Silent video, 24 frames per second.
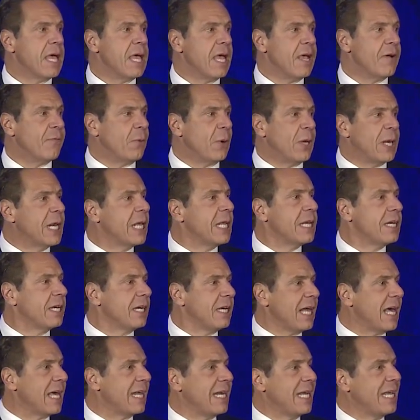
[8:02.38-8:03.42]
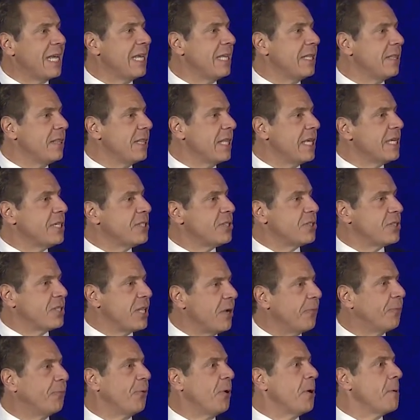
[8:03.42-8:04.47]
If we didn't let in these
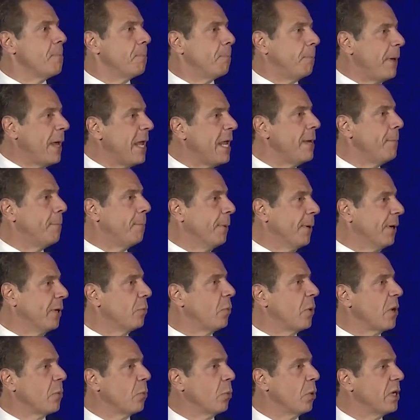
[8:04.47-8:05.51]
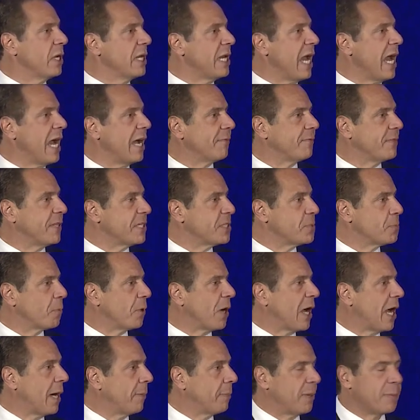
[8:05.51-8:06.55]
different people, we wouldn't have this
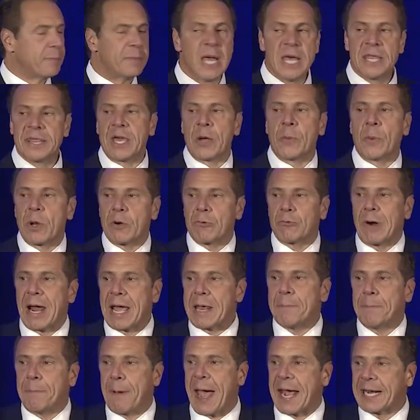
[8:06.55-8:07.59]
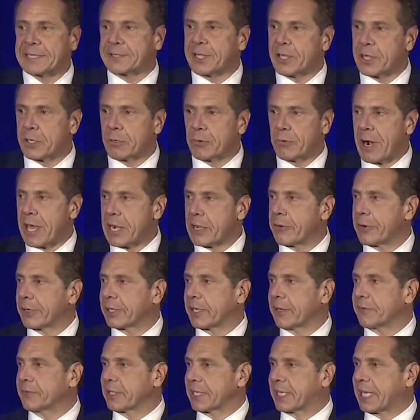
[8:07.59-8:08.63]
problem. They went right back to the rhetoric
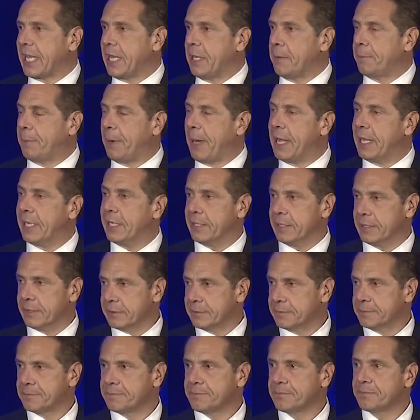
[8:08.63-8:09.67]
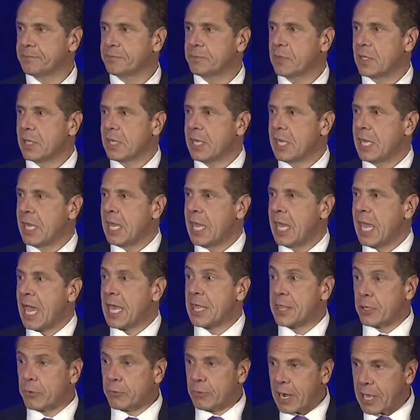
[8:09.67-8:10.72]
of the campaign.
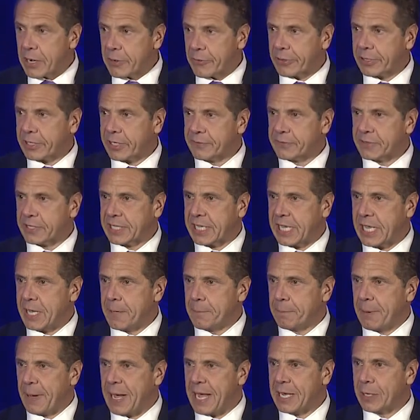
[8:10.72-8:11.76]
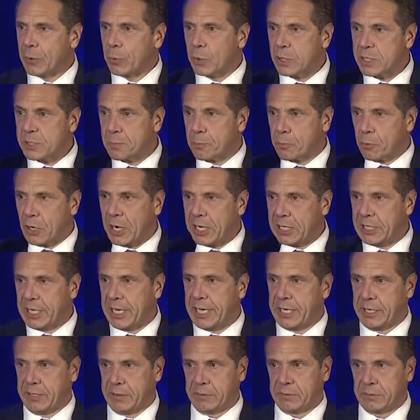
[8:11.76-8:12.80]
And the rhetoric of the campaign was
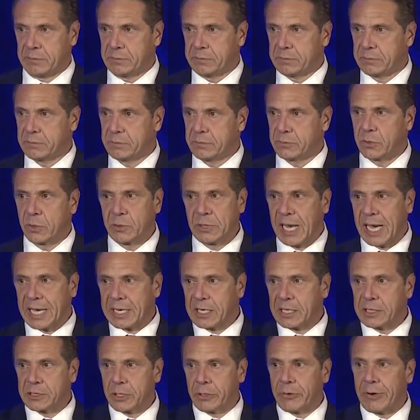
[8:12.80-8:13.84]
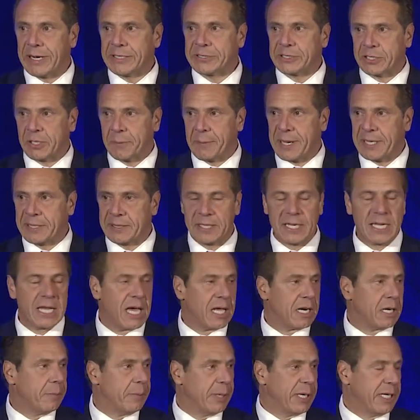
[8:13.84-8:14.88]
brilliant. Do not underestimate the
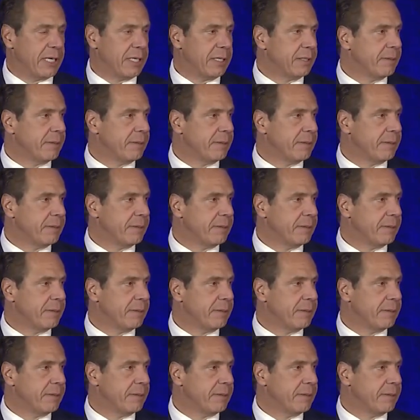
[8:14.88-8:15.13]
enemy.